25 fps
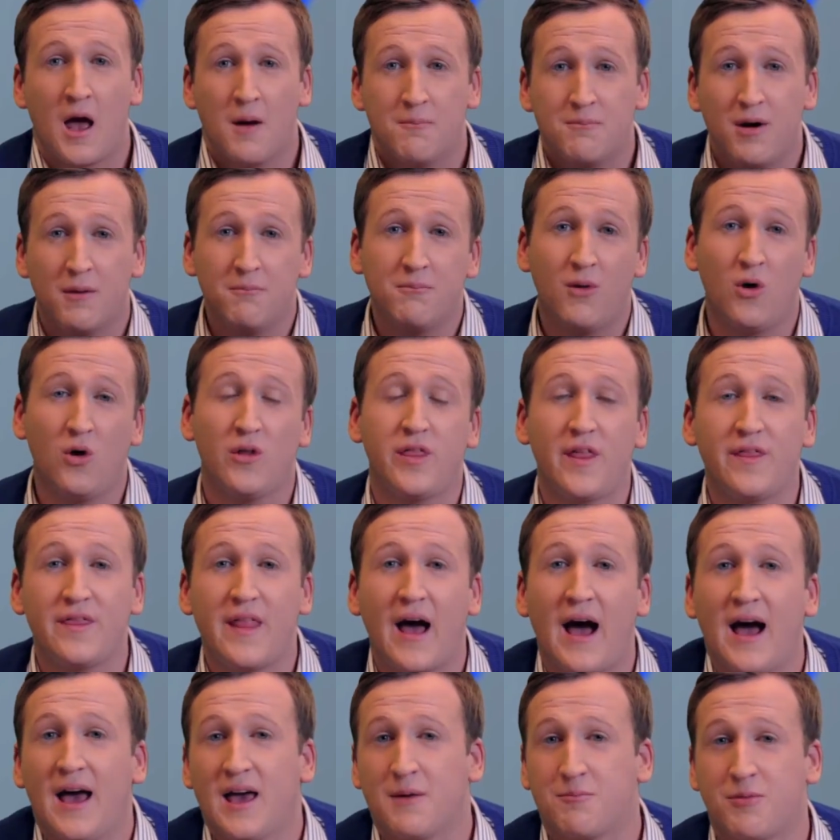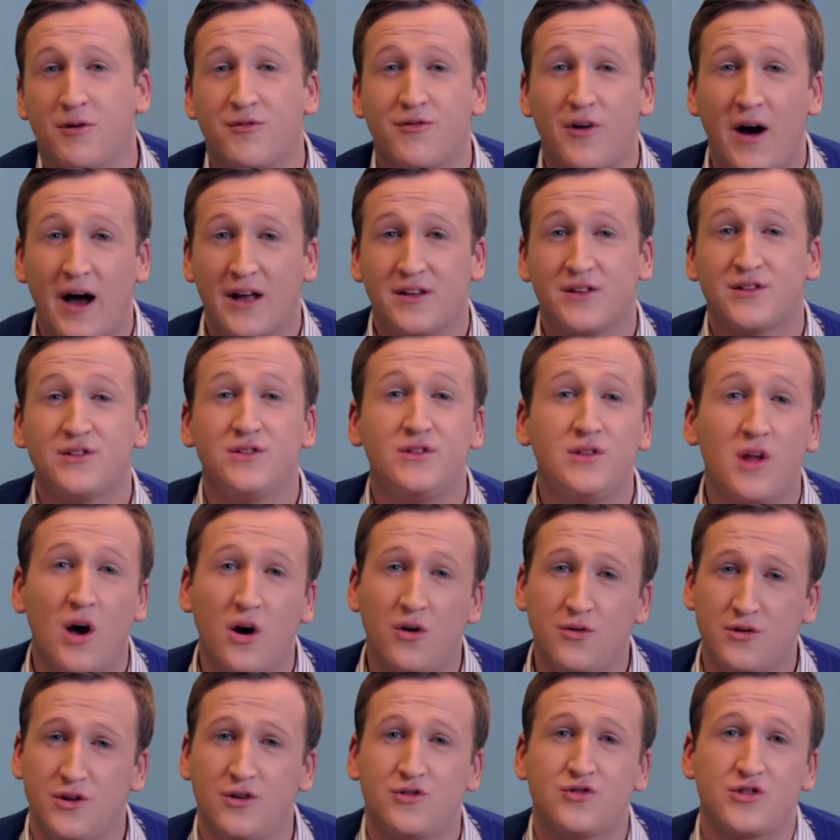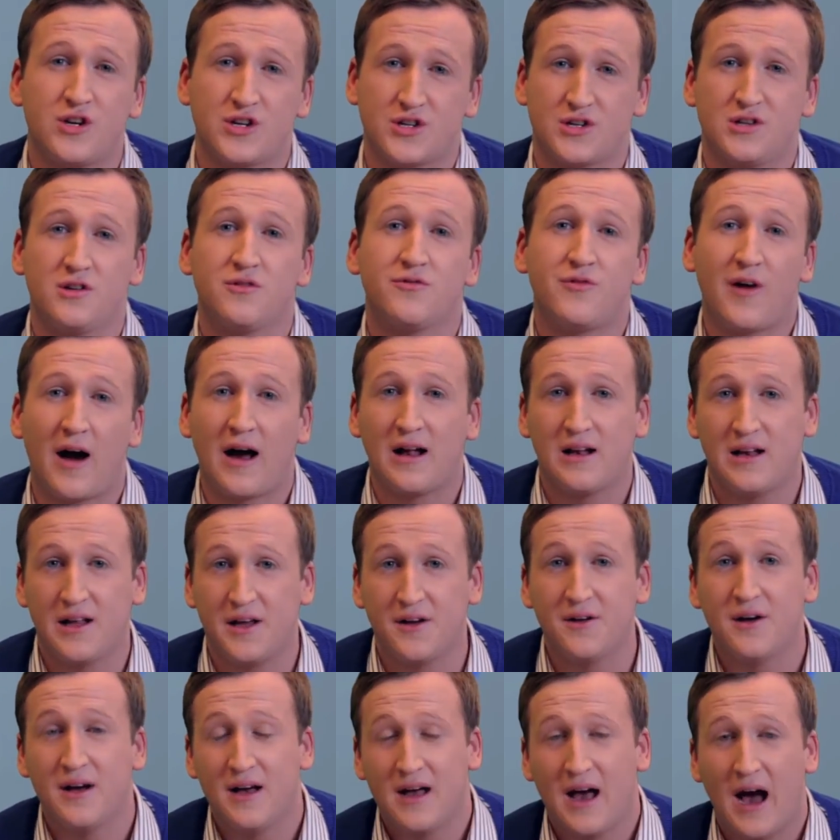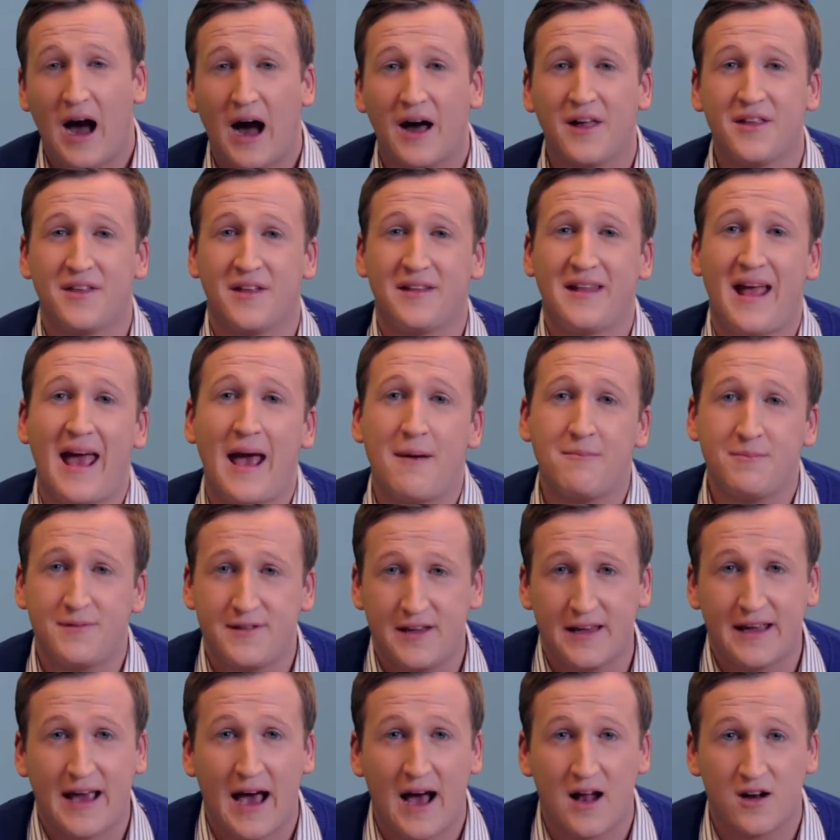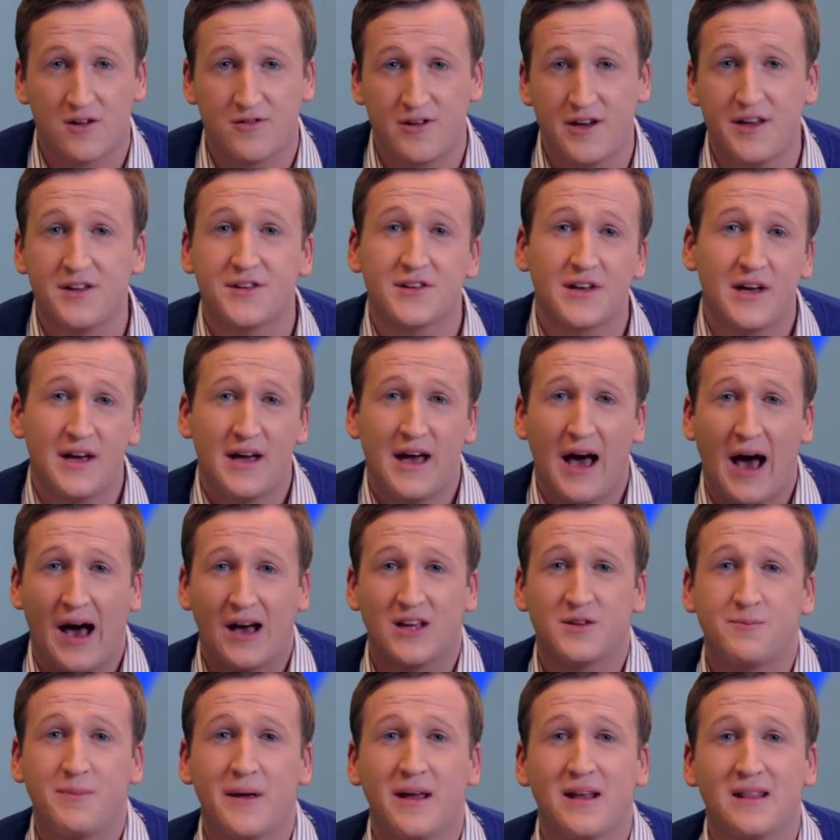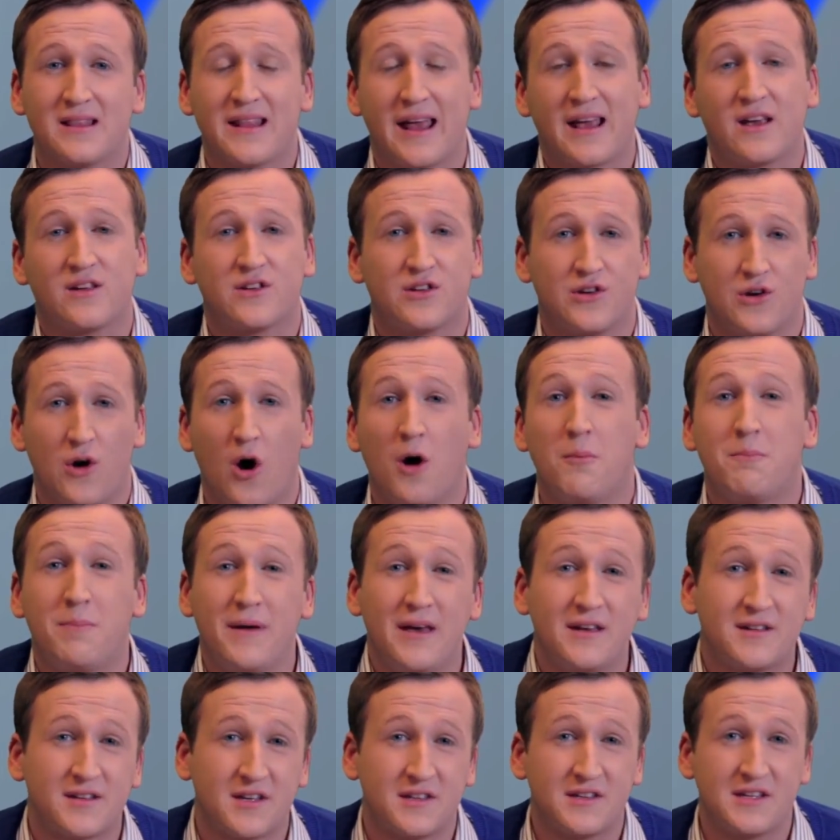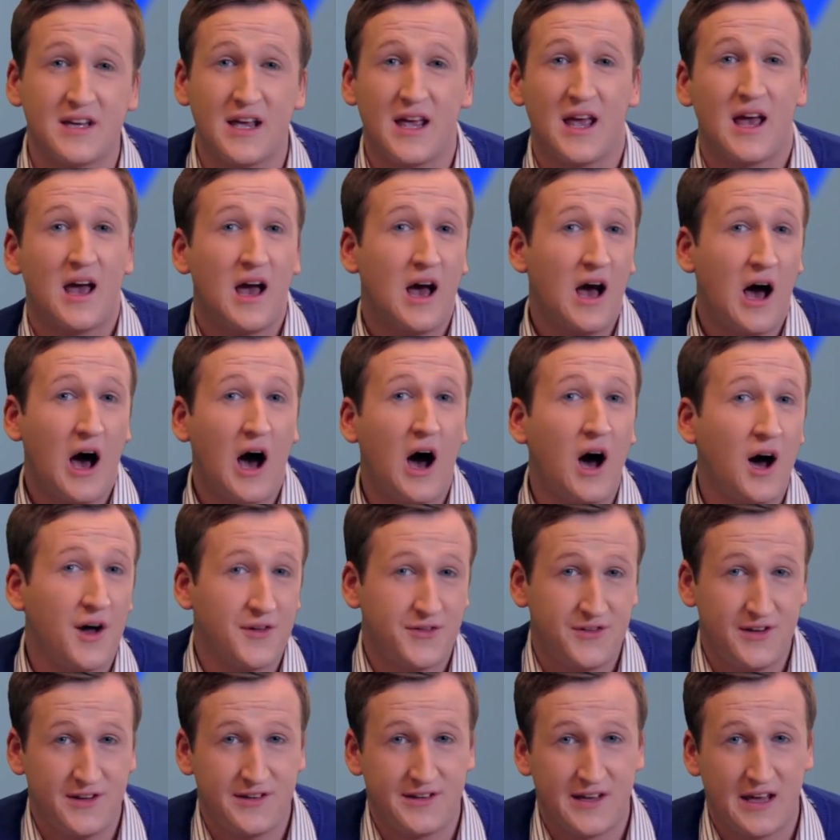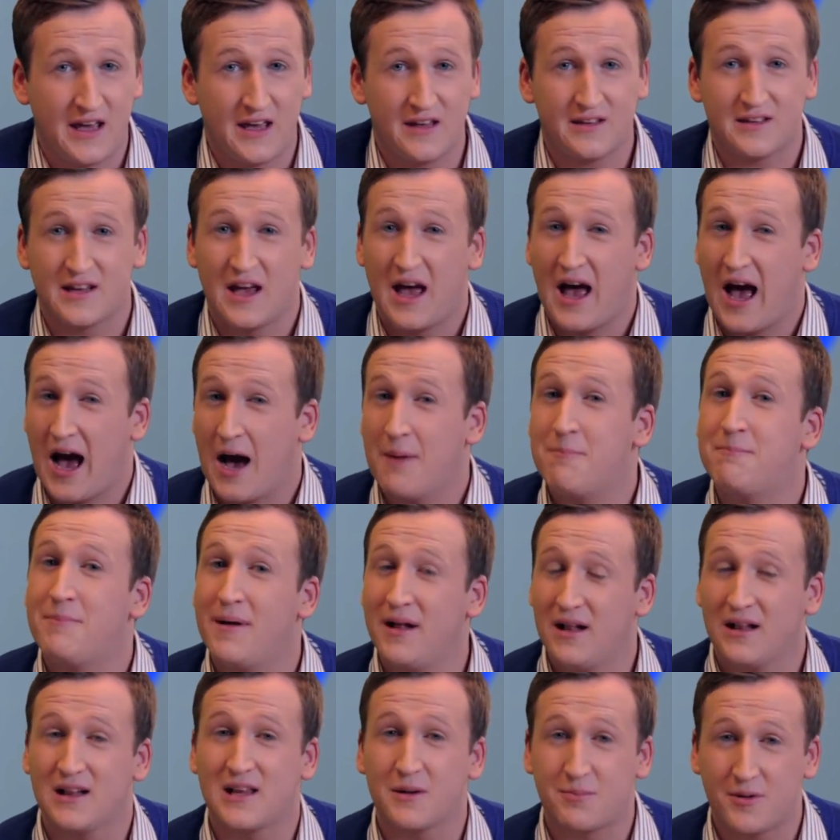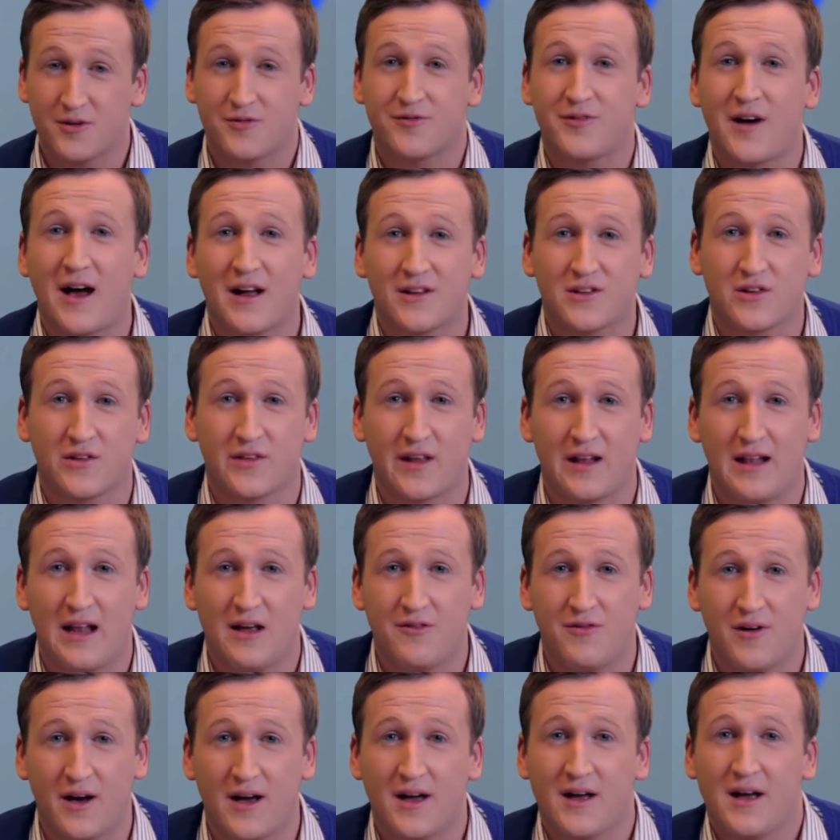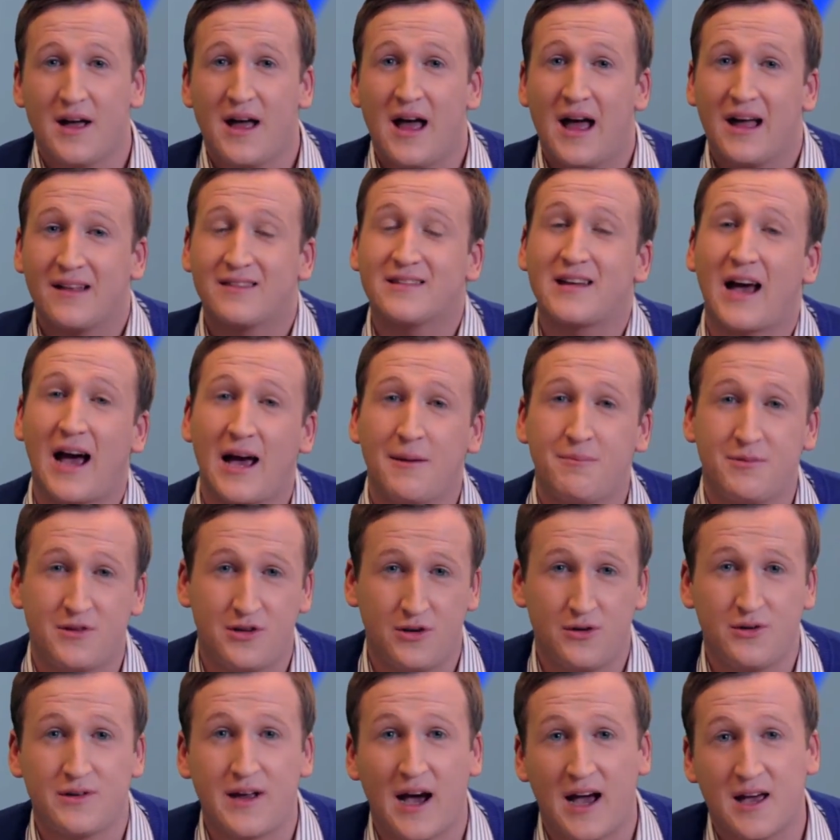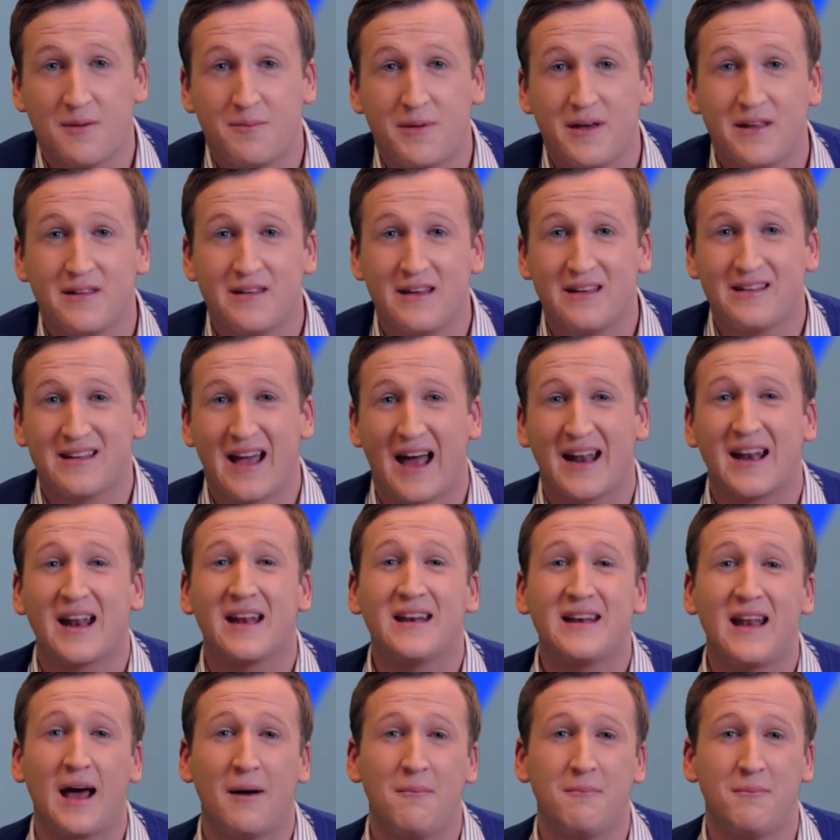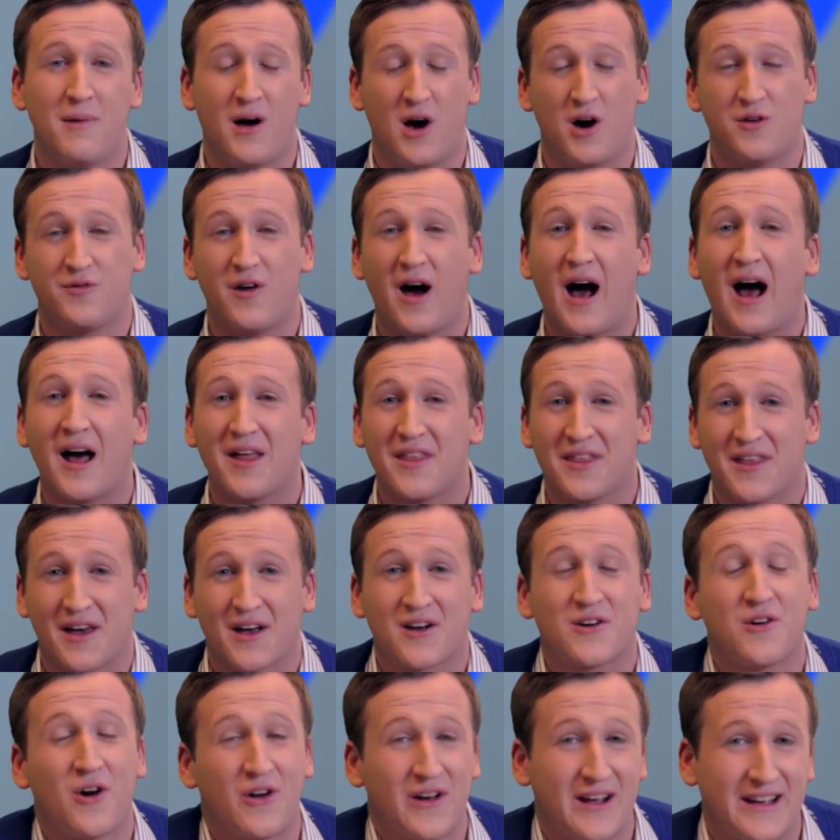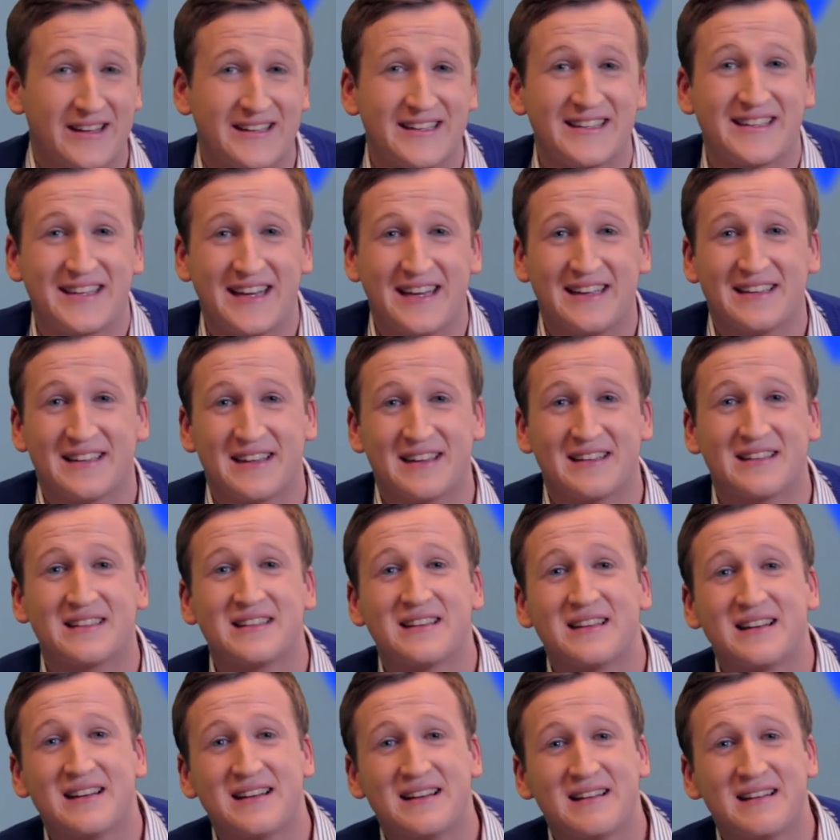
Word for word: But more than that, it provides no nutritional value other than empty calories and is being linked to obesity, heart disease, a buildup of fat on the liver, type 2 diabetes, and a number of other chronic diseases.